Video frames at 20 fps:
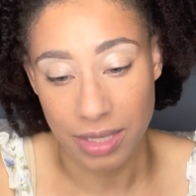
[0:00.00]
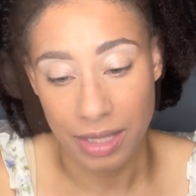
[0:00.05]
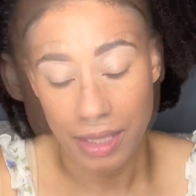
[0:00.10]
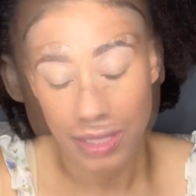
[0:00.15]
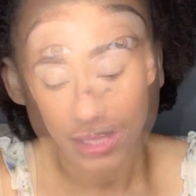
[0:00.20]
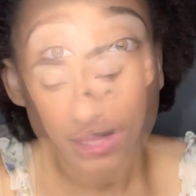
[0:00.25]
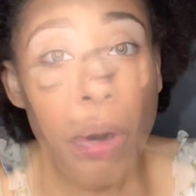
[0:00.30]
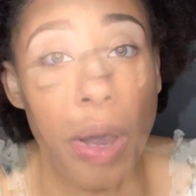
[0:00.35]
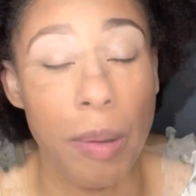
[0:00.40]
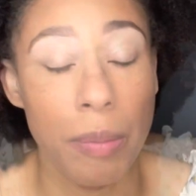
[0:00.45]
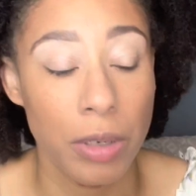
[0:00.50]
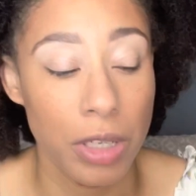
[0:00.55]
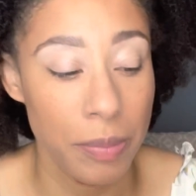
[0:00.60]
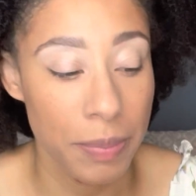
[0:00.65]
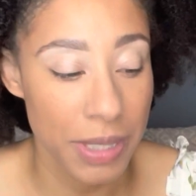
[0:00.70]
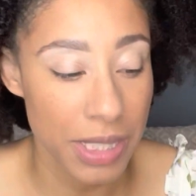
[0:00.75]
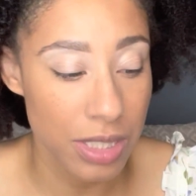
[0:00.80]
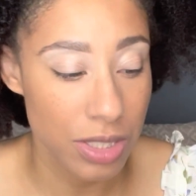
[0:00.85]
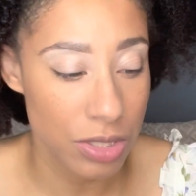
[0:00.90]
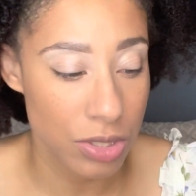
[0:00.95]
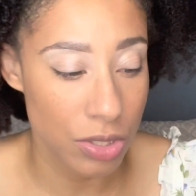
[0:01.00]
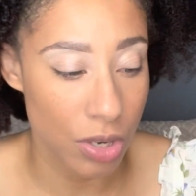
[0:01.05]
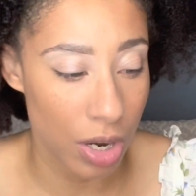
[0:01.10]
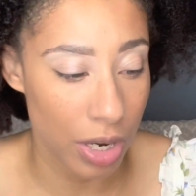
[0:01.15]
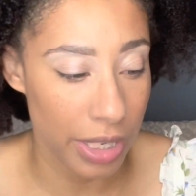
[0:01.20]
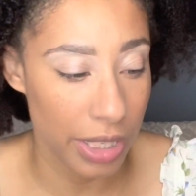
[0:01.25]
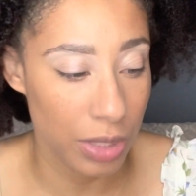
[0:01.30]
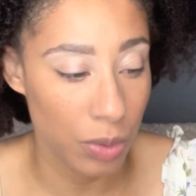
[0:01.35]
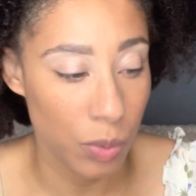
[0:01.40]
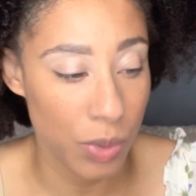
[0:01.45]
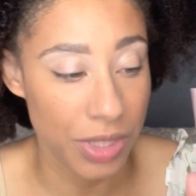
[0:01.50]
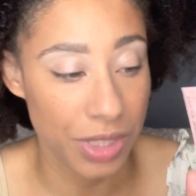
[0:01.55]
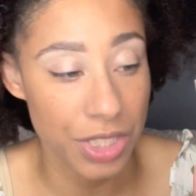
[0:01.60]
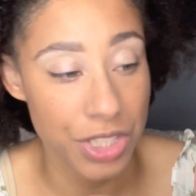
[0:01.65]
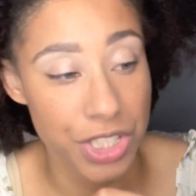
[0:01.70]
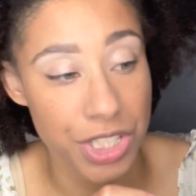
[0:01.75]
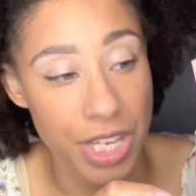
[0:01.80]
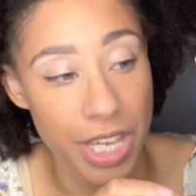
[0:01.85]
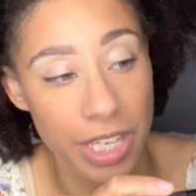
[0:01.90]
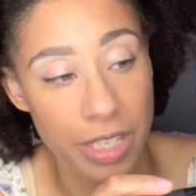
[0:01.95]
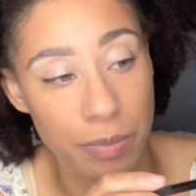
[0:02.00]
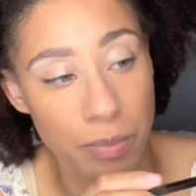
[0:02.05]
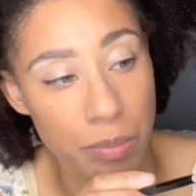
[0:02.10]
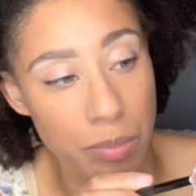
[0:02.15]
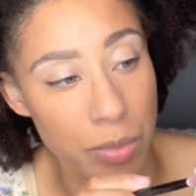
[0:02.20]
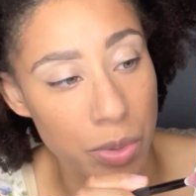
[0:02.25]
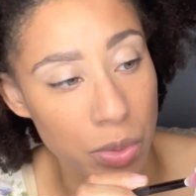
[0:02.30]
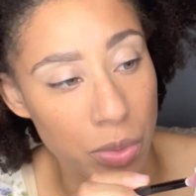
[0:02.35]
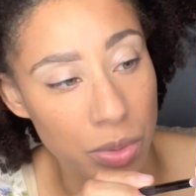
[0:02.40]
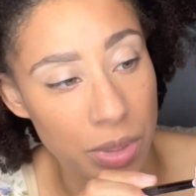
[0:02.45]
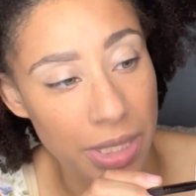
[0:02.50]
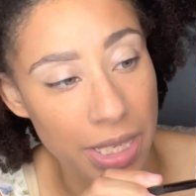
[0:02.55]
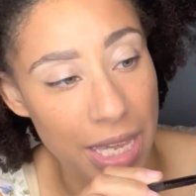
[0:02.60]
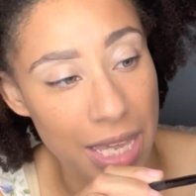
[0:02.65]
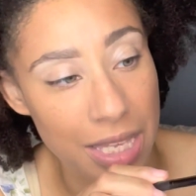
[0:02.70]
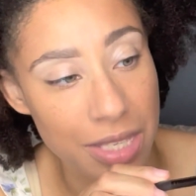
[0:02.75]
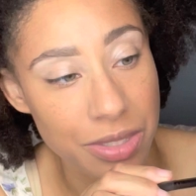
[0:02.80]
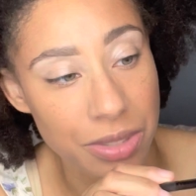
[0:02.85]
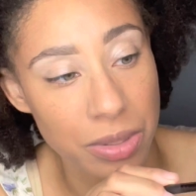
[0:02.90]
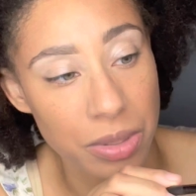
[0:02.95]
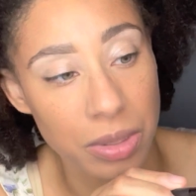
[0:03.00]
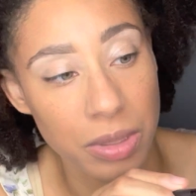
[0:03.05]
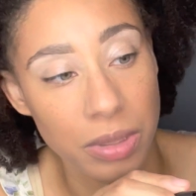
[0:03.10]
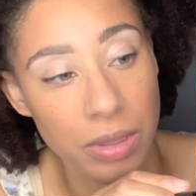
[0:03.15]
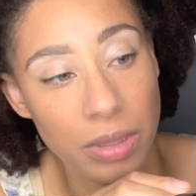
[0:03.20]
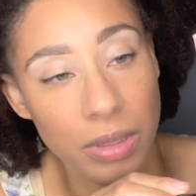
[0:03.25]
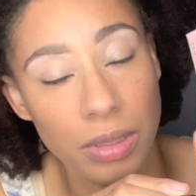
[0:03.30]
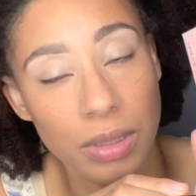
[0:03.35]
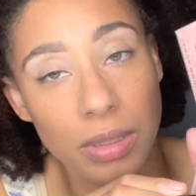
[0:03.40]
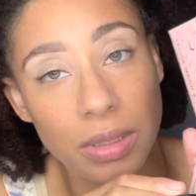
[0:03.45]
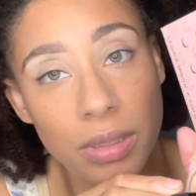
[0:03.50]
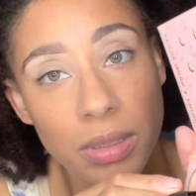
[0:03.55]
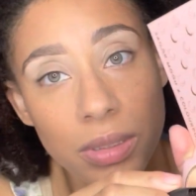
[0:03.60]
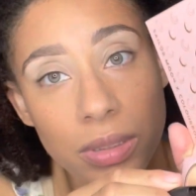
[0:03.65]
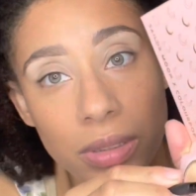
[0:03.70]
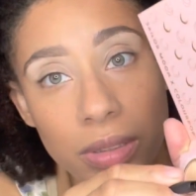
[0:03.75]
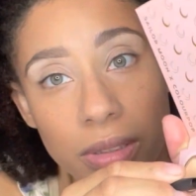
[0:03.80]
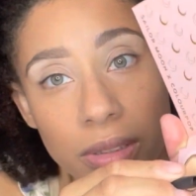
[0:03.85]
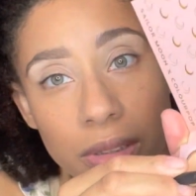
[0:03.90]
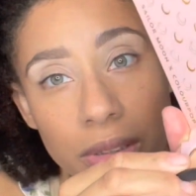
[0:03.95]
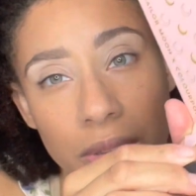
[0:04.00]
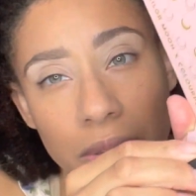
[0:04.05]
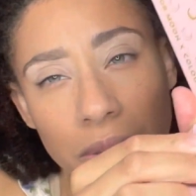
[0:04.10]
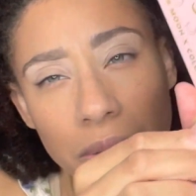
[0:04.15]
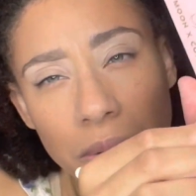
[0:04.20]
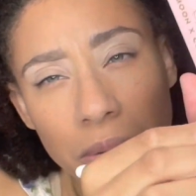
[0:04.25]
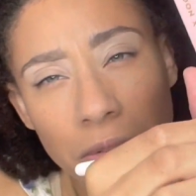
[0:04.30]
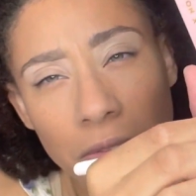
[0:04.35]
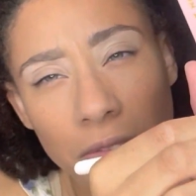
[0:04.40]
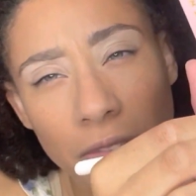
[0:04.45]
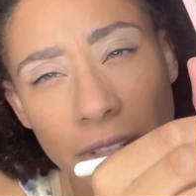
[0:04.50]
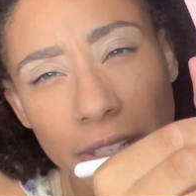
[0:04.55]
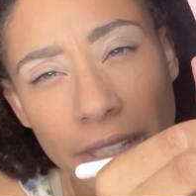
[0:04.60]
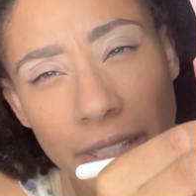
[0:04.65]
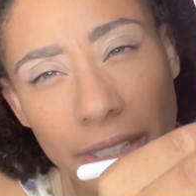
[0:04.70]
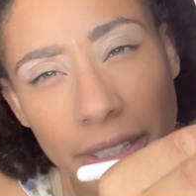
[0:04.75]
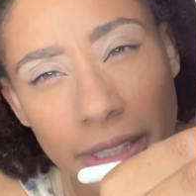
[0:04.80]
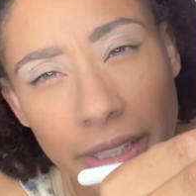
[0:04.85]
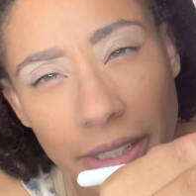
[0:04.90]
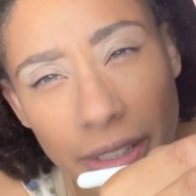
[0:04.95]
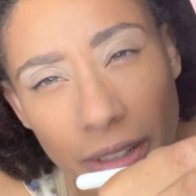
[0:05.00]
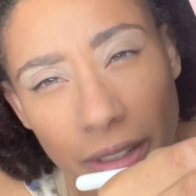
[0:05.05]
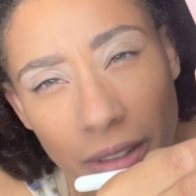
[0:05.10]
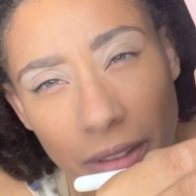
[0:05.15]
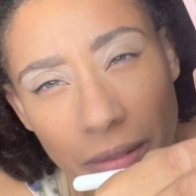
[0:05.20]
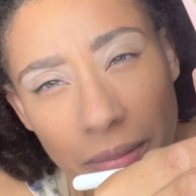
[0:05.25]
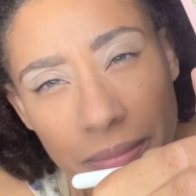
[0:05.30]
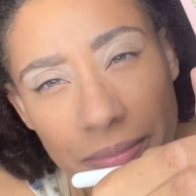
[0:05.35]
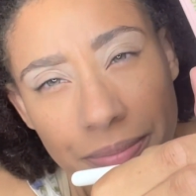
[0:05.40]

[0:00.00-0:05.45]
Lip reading: So I'm going to be starting with the shade Moon Castle right here.